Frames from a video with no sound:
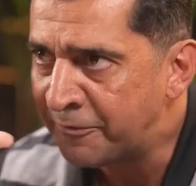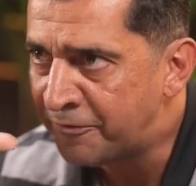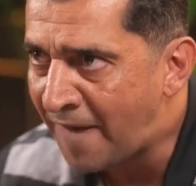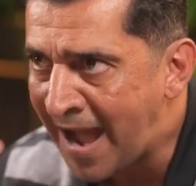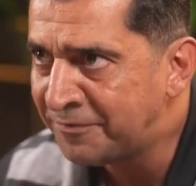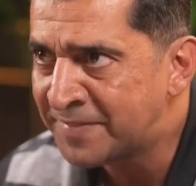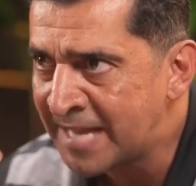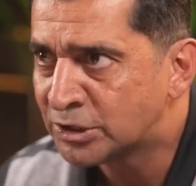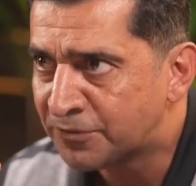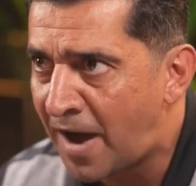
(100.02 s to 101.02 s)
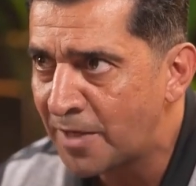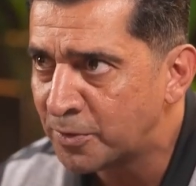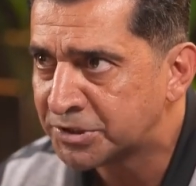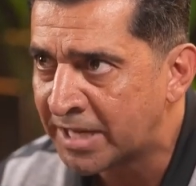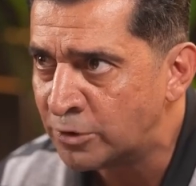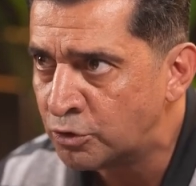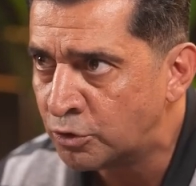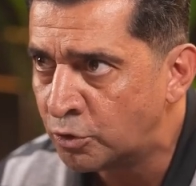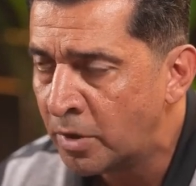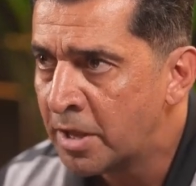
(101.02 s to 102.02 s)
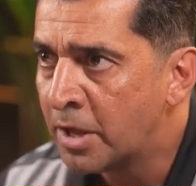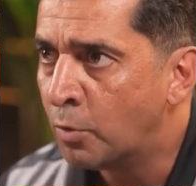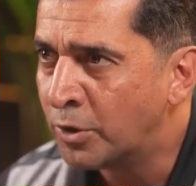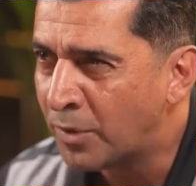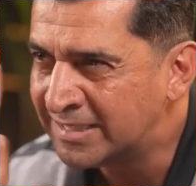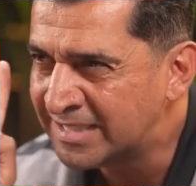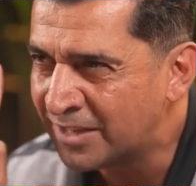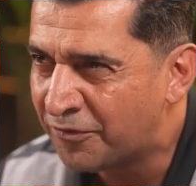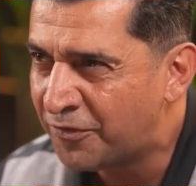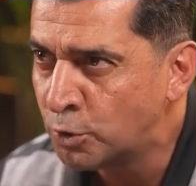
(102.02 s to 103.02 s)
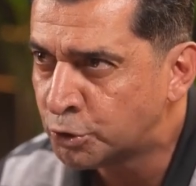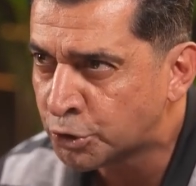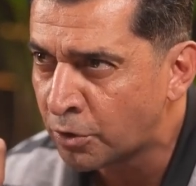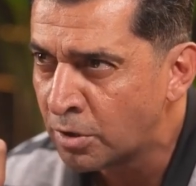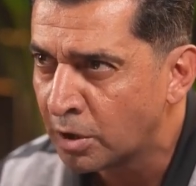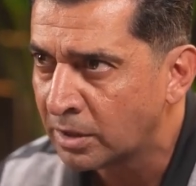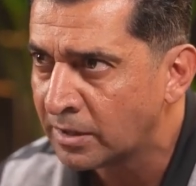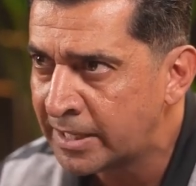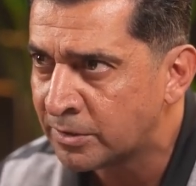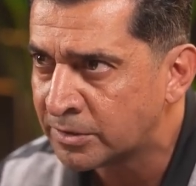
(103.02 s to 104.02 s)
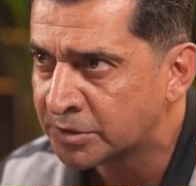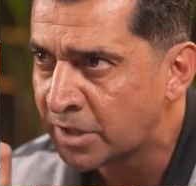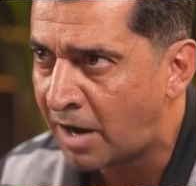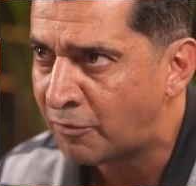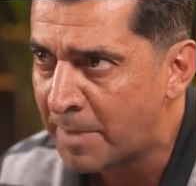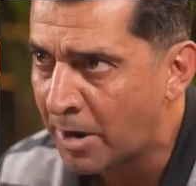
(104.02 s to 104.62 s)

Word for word: and five things fathers can do when raising future leaders of